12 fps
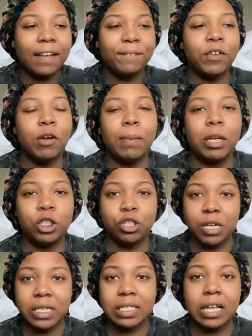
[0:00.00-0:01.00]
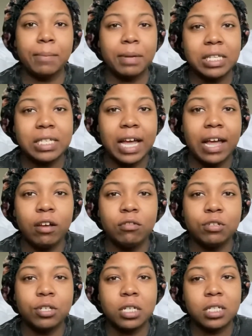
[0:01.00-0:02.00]
feel my stress coming
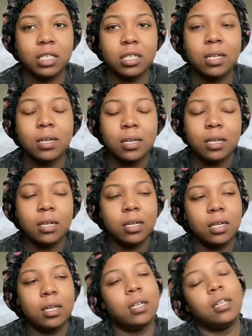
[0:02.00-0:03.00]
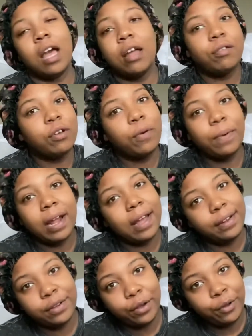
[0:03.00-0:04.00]
down. Just, y'all don't know what I
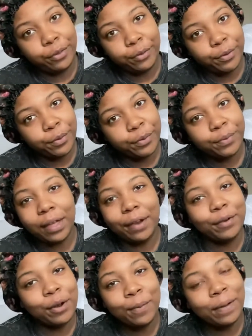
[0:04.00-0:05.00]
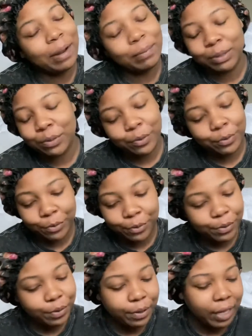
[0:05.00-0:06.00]
had to go through. Y'all don't know what I was going
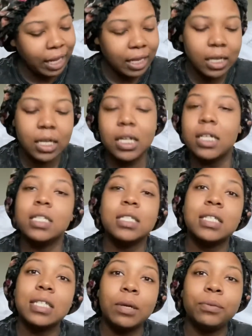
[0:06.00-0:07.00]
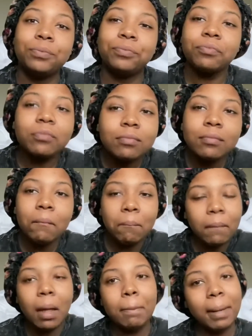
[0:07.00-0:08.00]
through, okay? So,
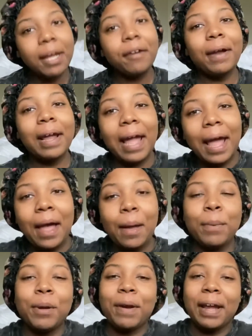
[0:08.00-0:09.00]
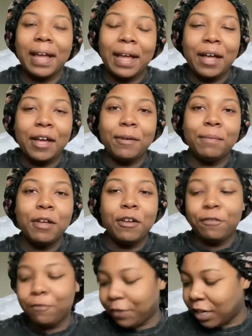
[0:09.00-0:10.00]
but here I am,
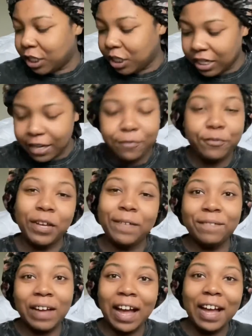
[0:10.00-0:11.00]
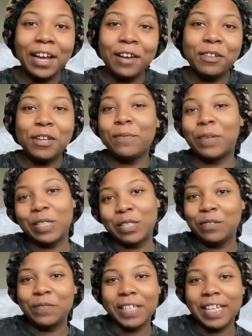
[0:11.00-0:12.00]
fresh and revived and
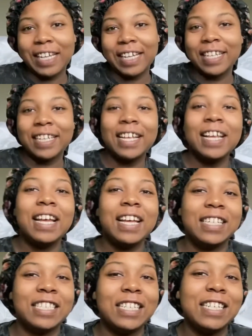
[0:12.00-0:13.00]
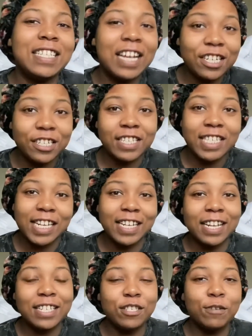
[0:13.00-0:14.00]
rejuvenated. And today's actually
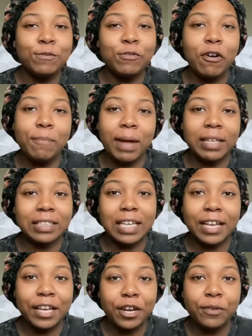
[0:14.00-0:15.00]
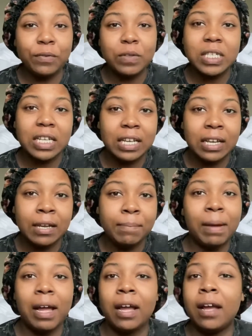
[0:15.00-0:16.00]
Sunday, so I'm doing my skincare routine,
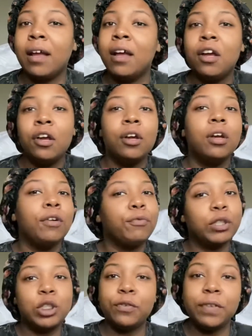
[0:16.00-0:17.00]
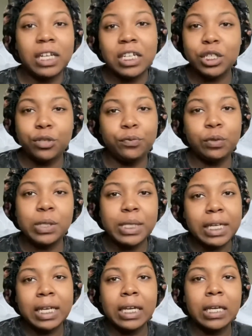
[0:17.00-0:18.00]
my rejuvenation
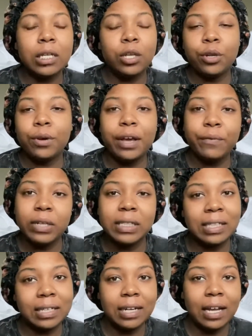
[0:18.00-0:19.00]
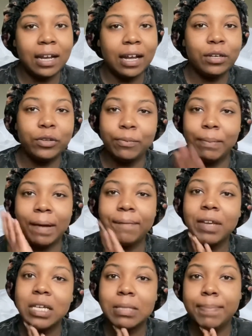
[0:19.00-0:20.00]
routine. You know, every Sunday I do my
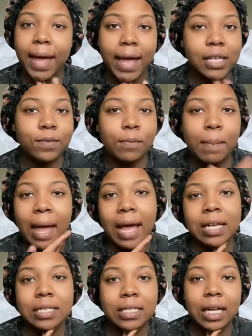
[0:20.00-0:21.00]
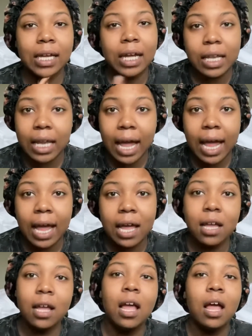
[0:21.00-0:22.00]
face mask with my Aztec
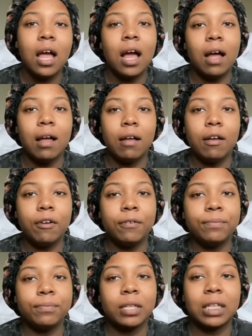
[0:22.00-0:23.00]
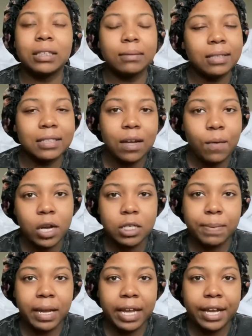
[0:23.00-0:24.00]
clay. Sometimes I
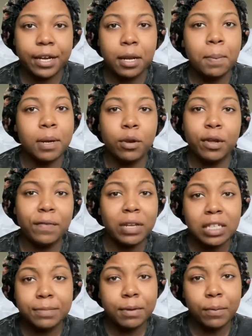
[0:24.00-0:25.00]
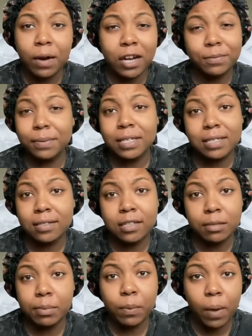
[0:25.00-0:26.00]
wash my hair, depending on if it needs to be washed, but it doesn't
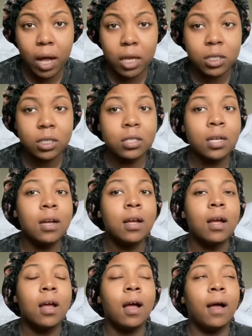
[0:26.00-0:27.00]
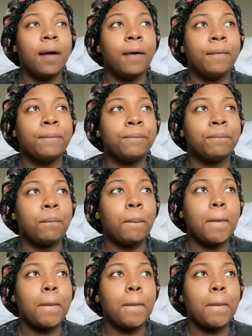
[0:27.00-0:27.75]
need to be washed. And